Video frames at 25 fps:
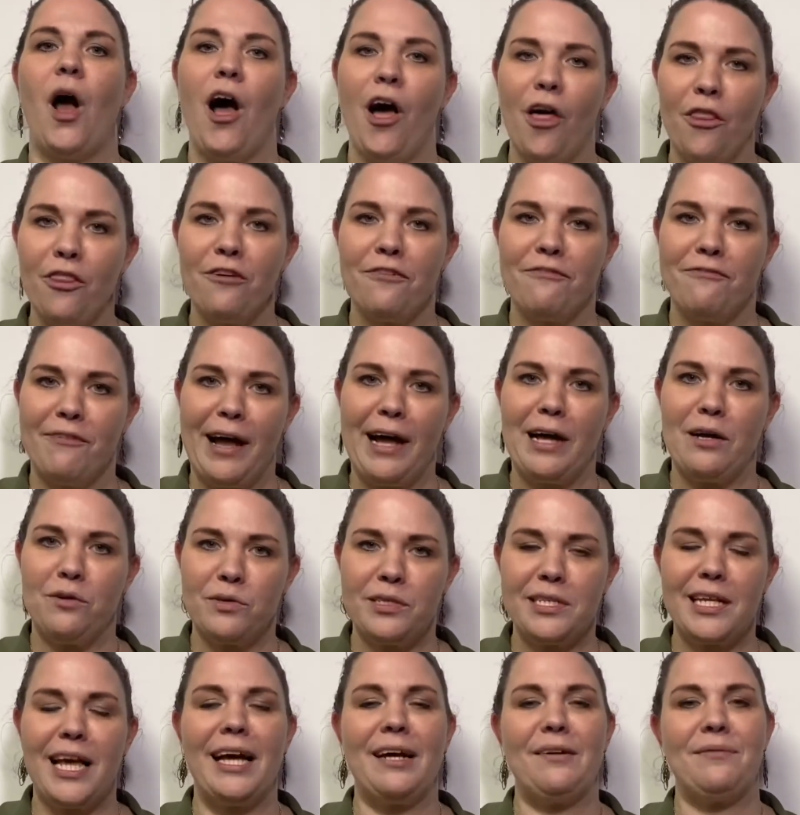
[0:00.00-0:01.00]
other vowel
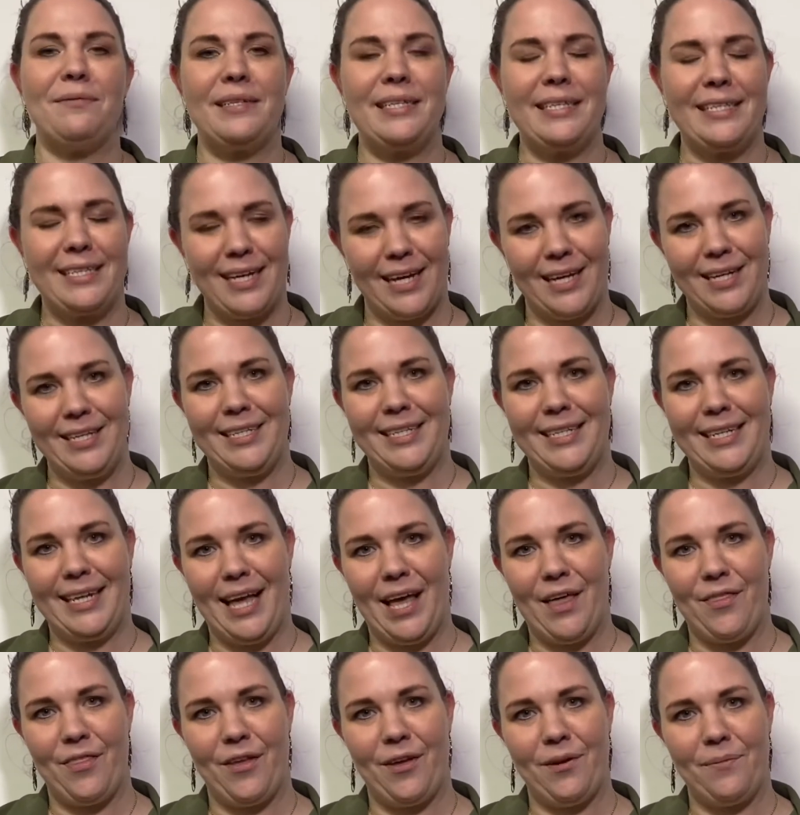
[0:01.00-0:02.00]
sounds tied
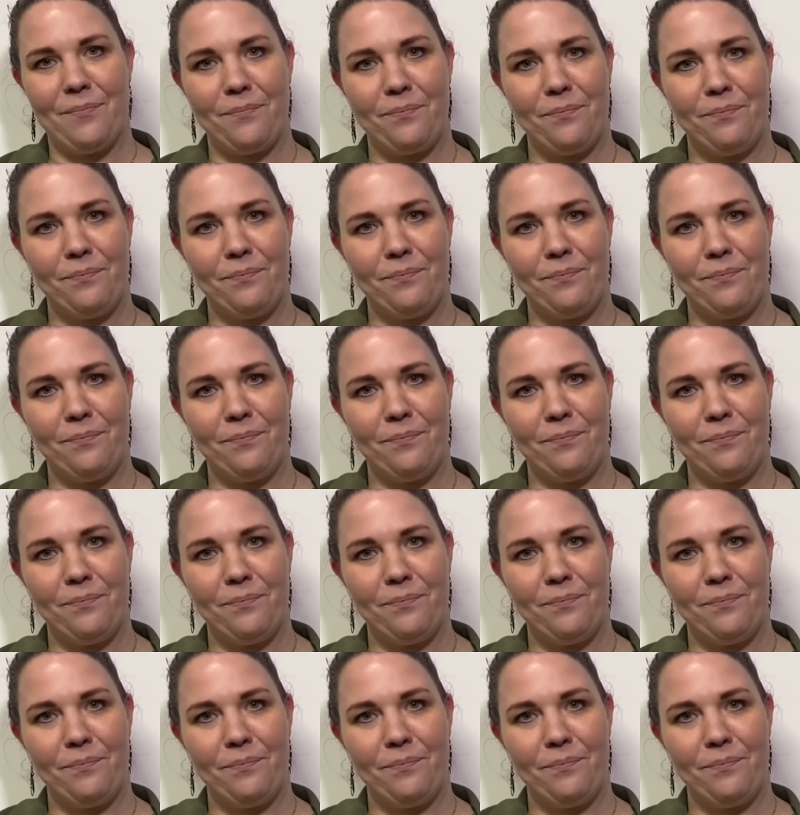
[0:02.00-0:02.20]
together.